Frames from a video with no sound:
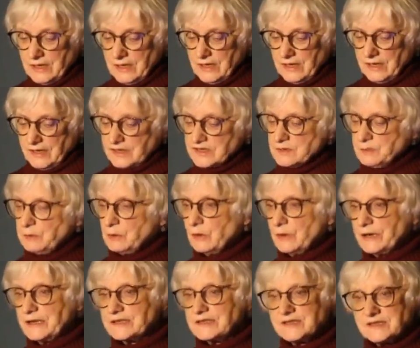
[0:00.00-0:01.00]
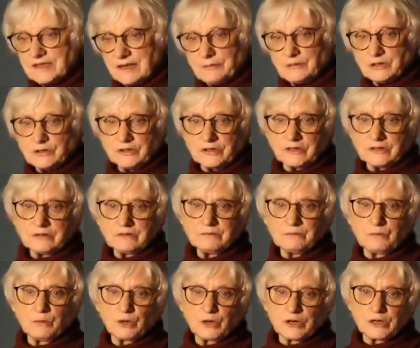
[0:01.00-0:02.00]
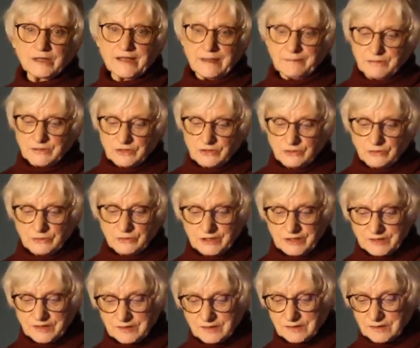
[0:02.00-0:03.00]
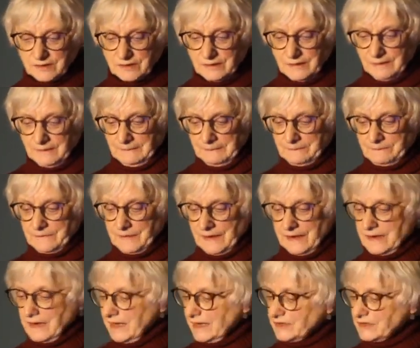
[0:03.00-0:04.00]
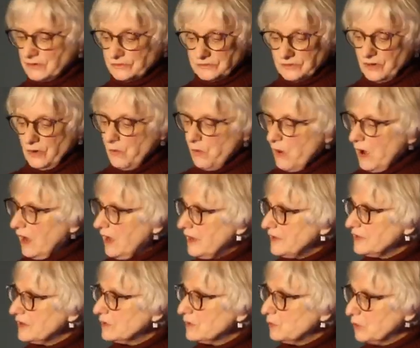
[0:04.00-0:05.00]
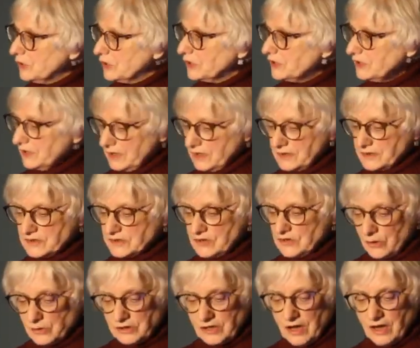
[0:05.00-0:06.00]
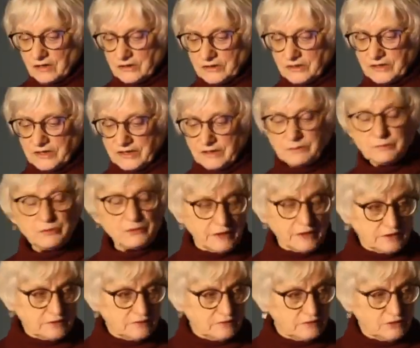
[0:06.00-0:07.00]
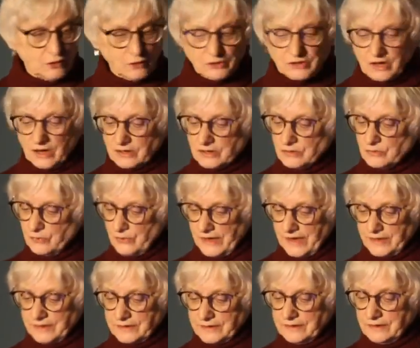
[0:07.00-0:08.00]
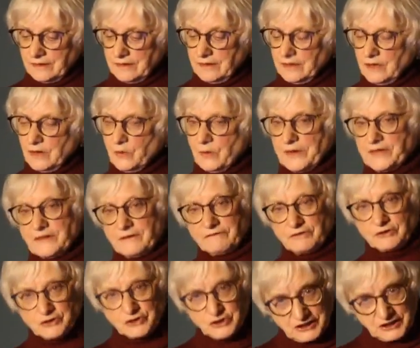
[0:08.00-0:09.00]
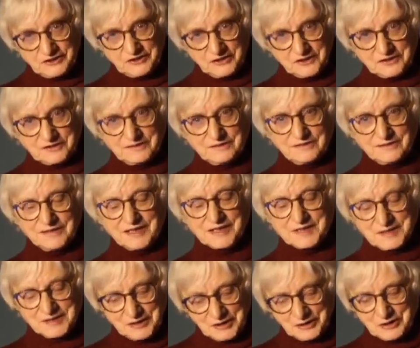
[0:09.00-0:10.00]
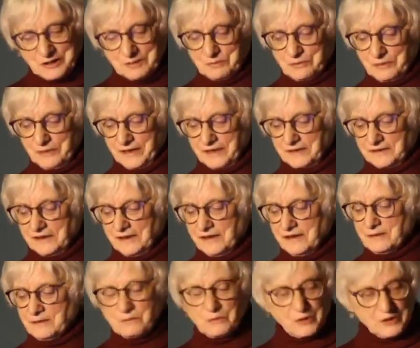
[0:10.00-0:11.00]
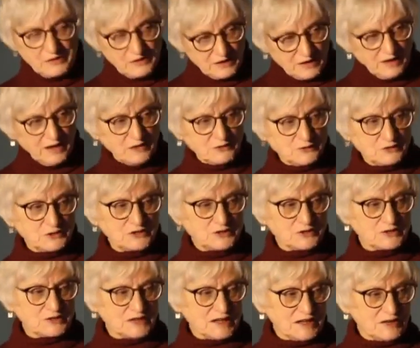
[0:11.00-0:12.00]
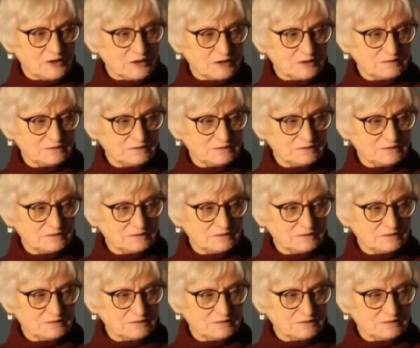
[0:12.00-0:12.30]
exploring similar moral ambiguities. And I don't know why their work is no longer in print, no longer read, when the Virginian is still in print more than 100 years later.